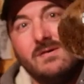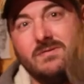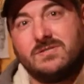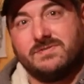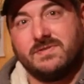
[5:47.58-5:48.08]

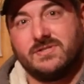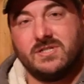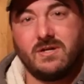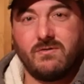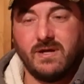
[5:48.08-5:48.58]
which is
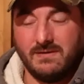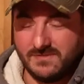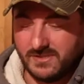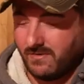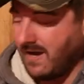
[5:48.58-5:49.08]
Virginia Cream.
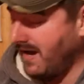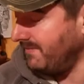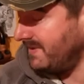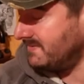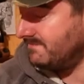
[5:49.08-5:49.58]
So I'm going